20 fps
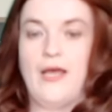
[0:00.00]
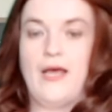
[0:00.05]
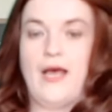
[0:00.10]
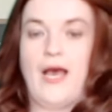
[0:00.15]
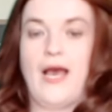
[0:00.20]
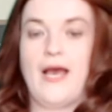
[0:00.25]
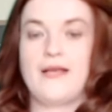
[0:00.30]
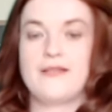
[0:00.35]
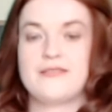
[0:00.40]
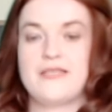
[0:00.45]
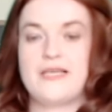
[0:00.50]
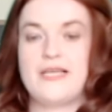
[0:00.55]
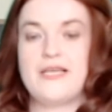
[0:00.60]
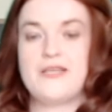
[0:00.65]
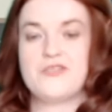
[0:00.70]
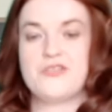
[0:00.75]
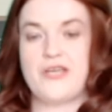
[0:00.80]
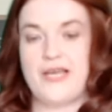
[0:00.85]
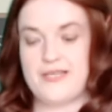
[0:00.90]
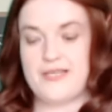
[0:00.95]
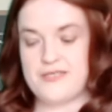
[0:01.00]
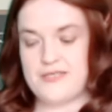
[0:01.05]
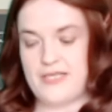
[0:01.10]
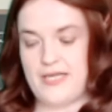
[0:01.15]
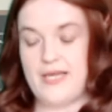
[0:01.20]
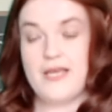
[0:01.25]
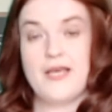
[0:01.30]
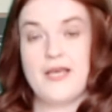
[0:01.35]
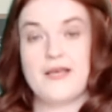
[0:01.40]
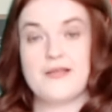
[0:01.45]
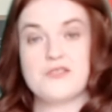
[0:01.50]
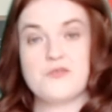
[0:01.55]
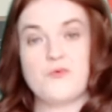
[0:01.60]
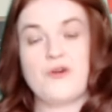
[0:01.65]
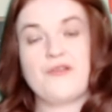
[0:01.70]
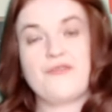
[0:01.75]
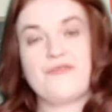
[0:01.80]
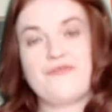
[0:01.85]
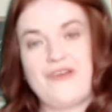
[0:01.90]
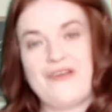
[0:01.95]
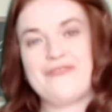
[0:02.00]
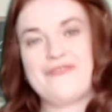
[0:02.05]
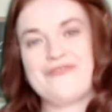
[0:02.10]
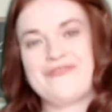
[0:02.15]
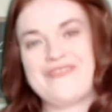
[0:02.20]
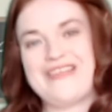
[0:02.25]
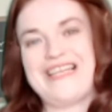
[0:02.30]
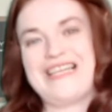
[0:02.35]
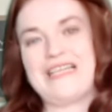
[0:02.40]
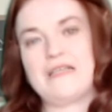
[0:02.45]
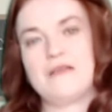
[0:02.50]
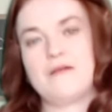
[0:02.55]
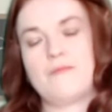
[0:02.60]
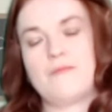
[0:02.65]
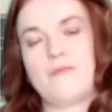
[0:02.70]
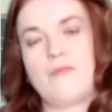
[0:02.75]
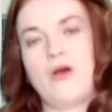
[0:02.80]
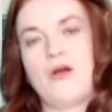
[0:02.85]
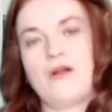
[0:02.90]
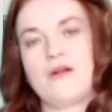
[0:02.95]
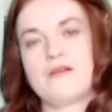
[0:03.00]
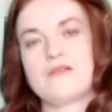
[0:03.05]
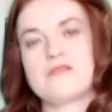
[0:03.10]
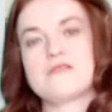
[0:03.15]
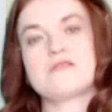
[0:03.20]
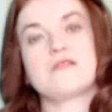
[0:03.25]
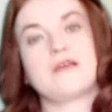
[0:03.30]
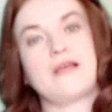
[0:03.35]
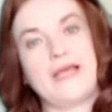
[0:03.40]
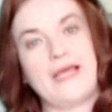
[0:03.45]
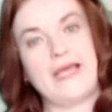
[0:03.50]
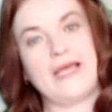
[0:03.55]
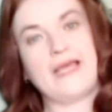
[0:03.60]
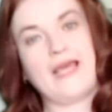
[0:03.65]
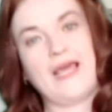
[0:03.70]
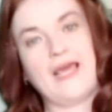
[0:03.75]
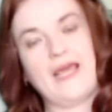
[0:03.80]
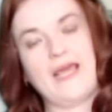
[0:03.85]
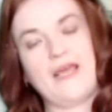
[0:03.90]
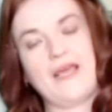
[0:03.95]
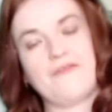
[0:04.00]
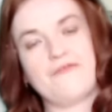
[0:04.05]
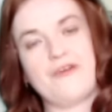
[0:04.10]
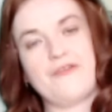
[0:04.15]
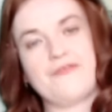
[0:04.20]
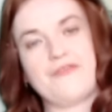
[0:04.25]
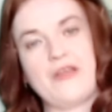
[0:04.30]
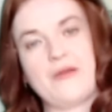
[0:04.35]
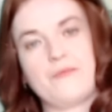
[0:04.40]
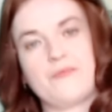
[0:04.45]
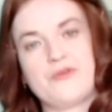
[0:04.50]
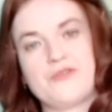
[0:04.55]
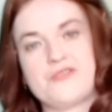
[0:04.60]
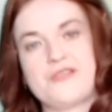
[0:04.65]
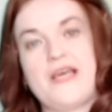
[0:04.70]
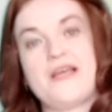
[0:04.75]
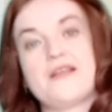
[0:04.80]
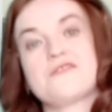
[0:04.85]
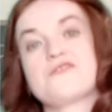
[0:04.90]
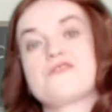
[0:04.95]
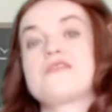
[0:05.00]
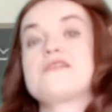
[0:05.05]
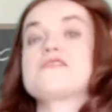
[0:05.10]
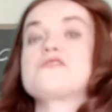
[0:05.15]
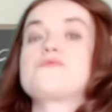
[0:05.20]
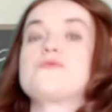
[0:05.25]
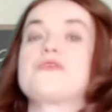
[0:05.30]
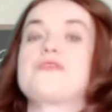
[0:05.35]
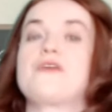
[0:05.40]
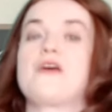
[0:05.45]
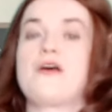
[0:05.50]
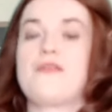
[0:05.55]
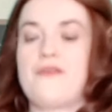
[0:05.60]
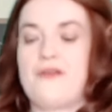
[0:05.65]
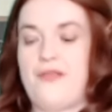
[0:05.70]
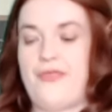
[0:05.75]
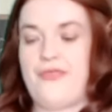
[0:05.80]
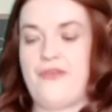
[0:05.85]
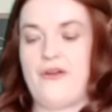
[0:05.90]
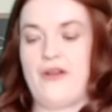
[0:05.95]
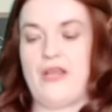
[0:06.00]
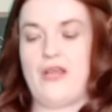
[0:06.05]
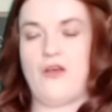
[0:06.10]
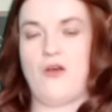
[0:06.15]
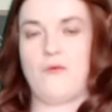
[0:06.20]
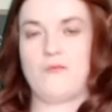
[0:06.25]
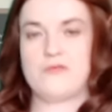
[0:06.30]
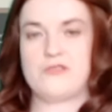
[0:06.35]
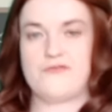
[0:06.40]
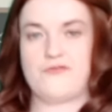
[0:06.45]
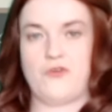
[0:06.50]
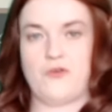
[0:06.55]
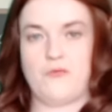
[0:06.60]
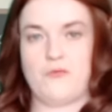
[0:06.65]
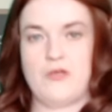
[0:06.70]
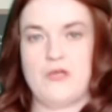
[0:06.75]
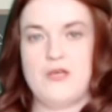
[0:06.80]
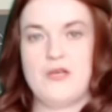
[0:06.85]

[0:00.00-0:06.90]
And each essay is worth fifteen marks, aka fifteen percent, so that's where the other thirty comes from.